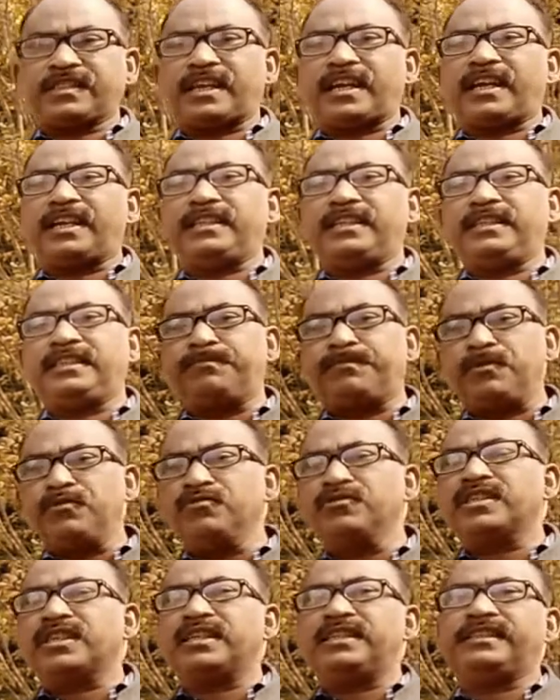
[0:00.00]
and in
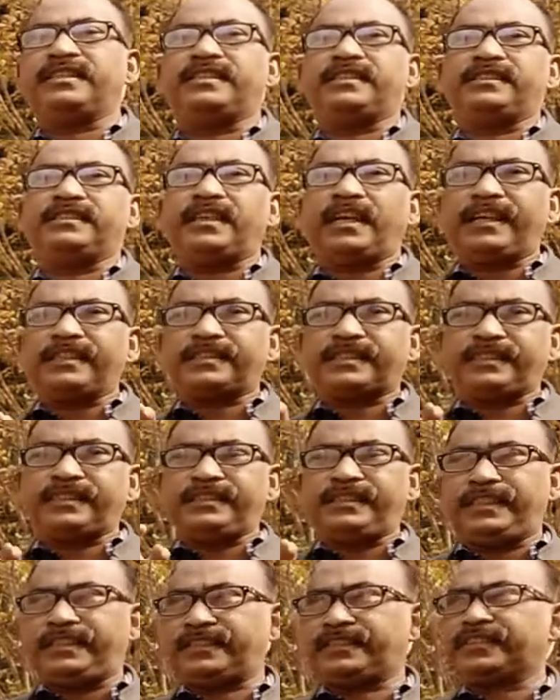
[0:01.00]
plural it is
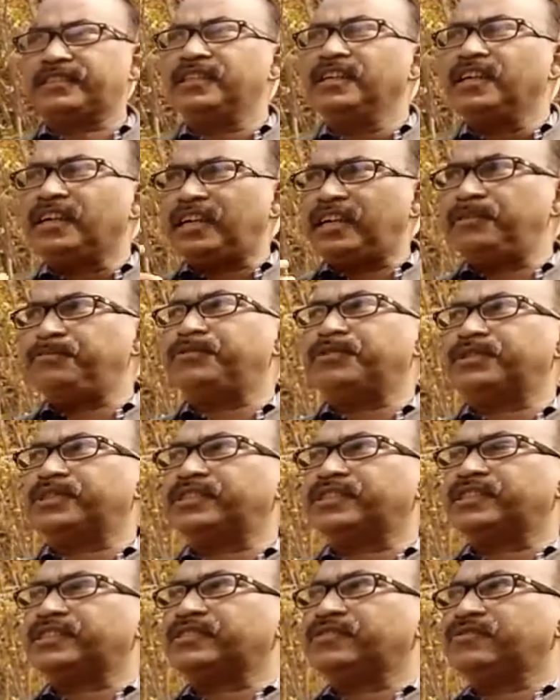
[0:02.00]
SES,
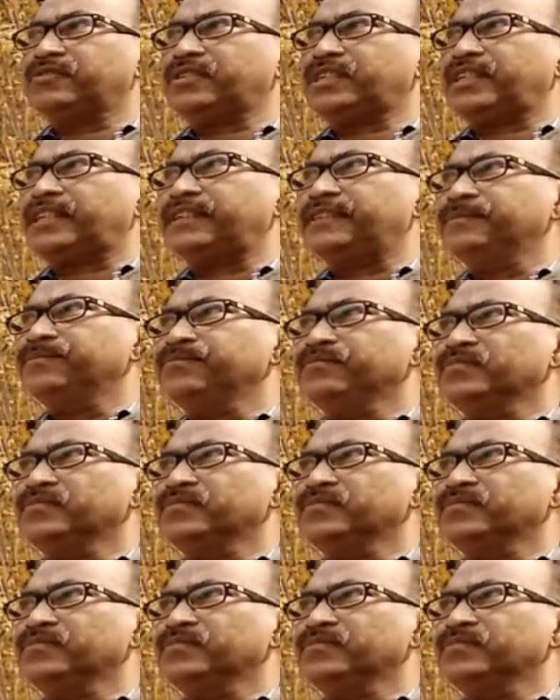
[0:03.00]
hypothesis. Okay,